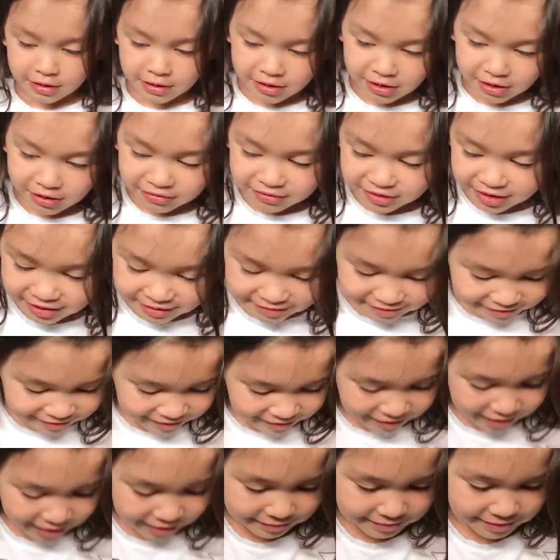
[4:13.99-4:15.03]
No, they
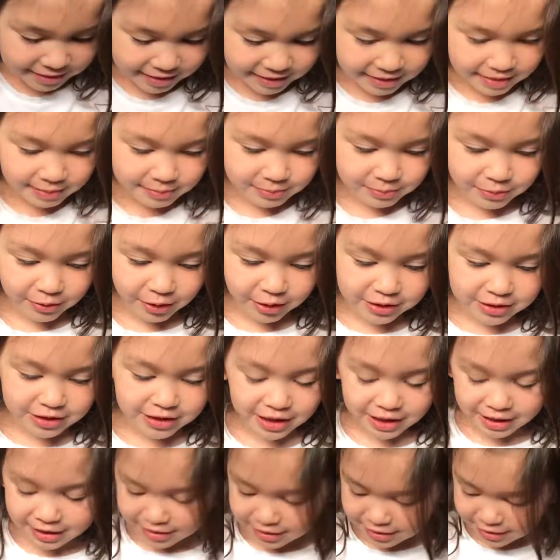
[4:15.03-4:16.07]
still have to keep
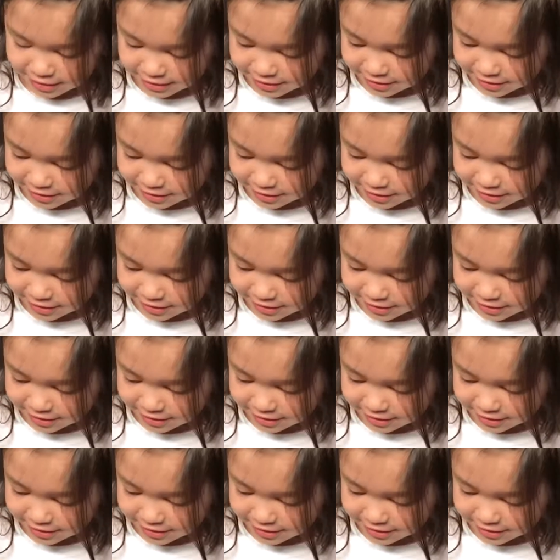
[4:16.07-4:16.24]
watching.